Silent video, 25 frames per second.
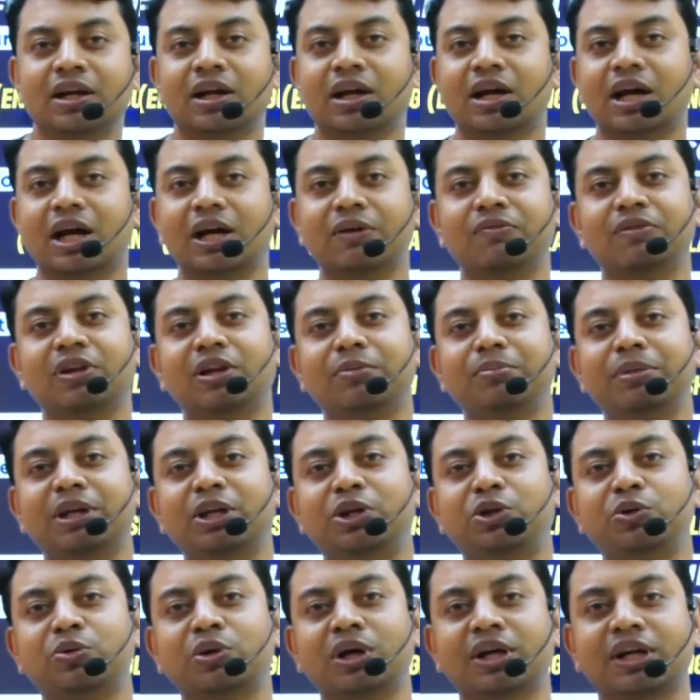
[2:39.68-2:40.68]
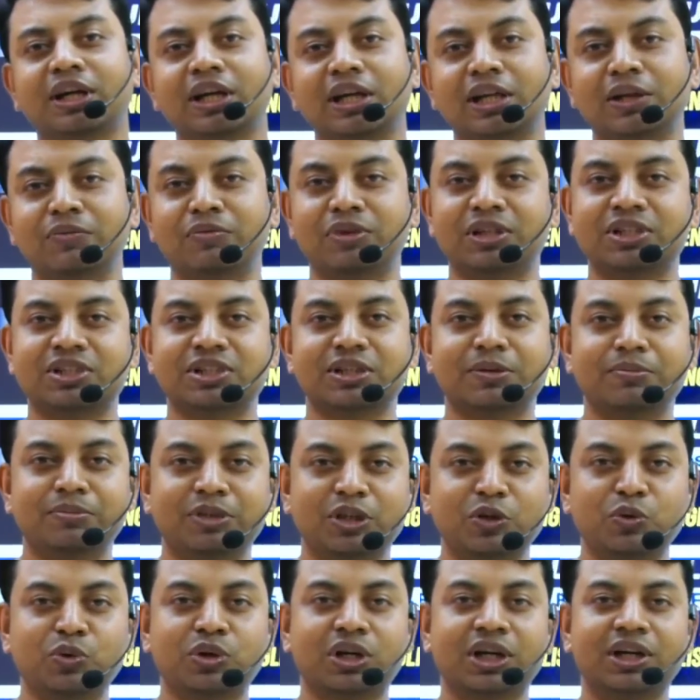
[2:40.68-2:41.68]
I will meet you again with some
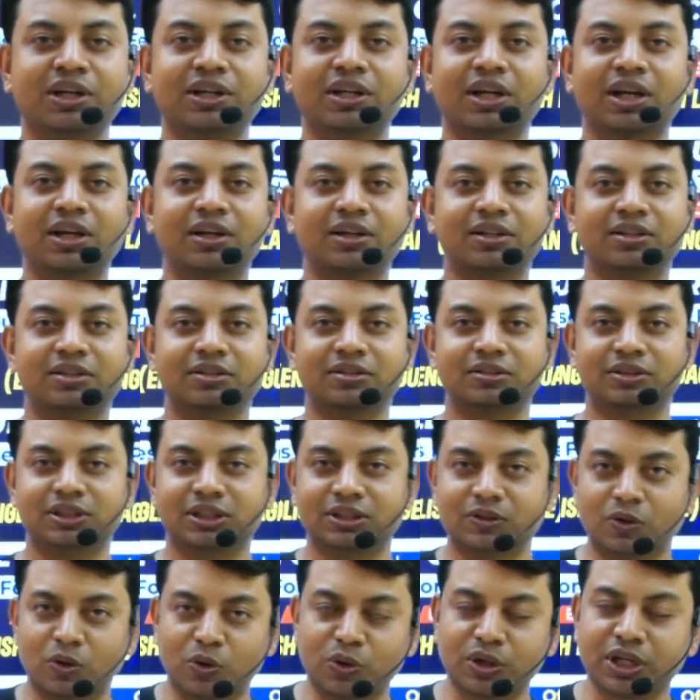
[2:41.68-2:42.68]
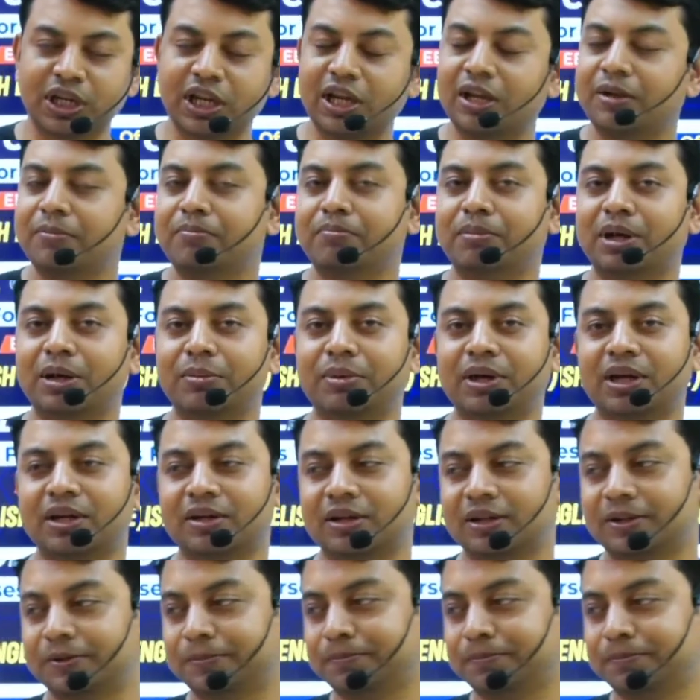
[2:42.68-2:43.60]
new content. Okay. Bye-bye.